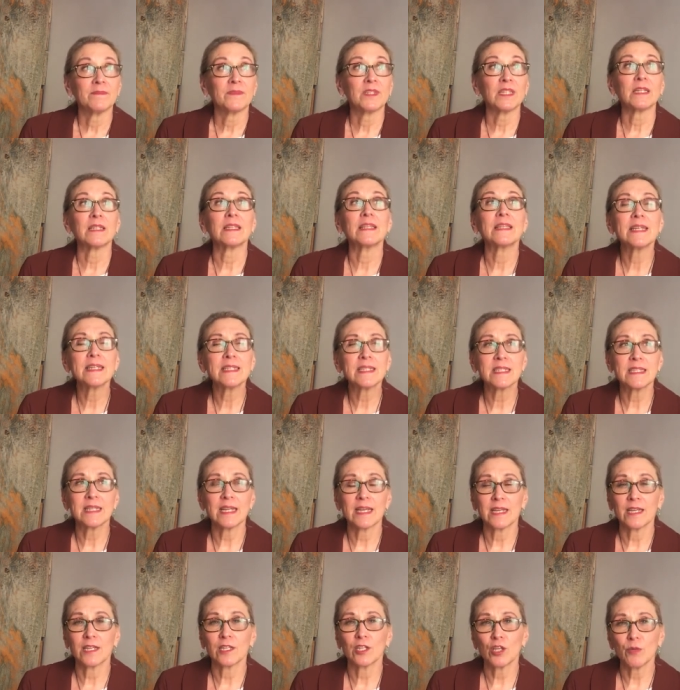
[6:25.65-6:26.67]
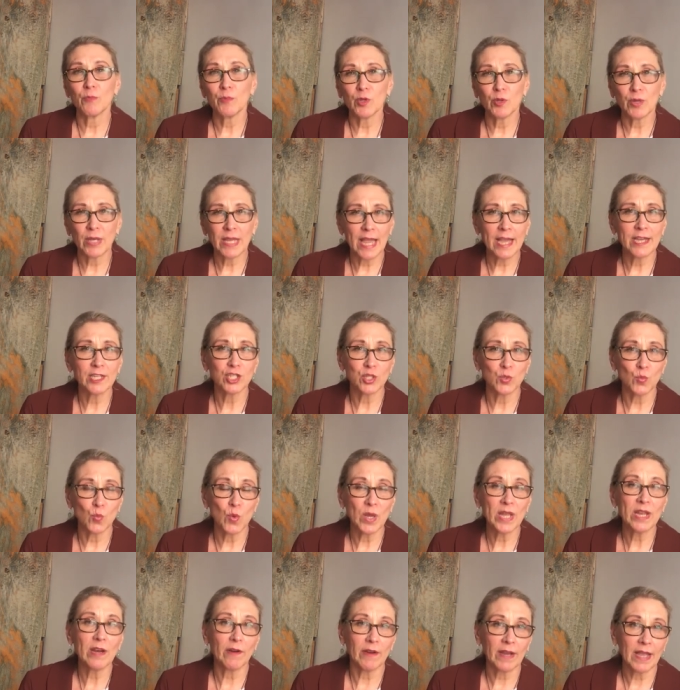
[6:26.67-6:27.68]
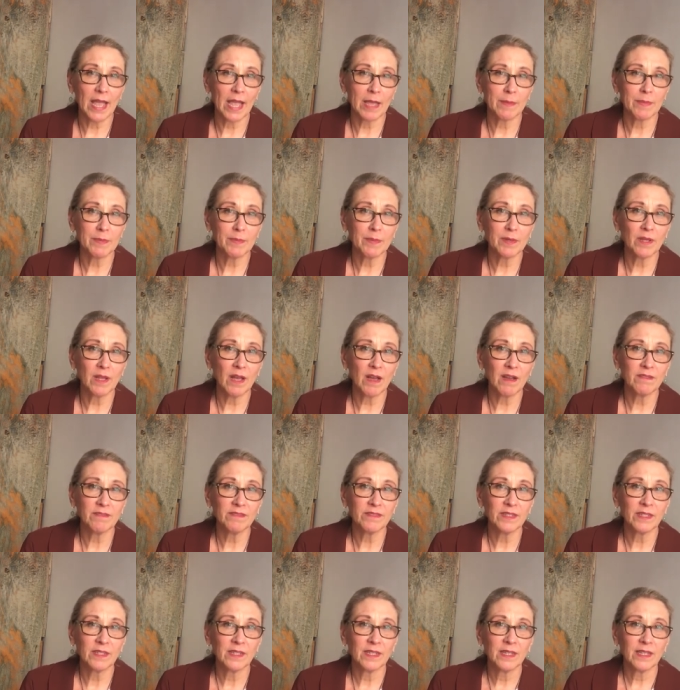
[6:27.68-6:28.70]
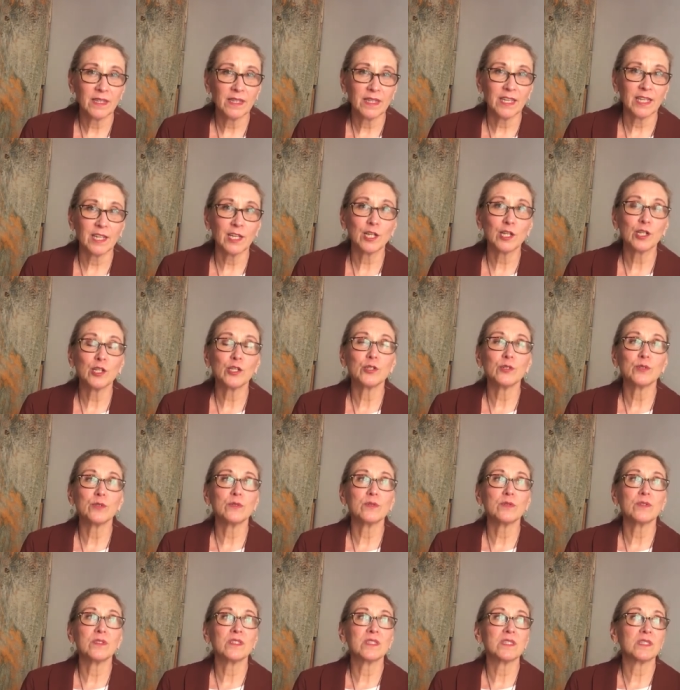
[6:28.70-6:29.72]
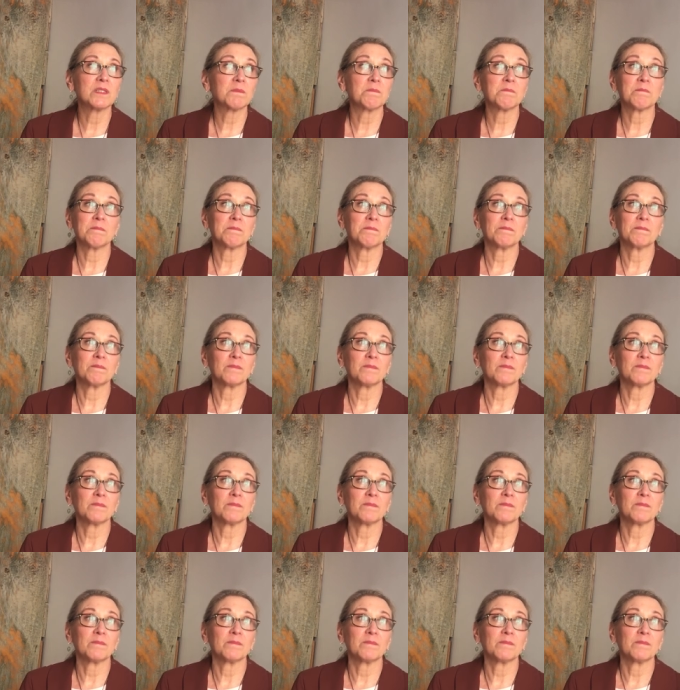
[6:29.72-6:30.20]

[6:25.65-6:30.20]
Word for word: The listening and communication we are capable of includes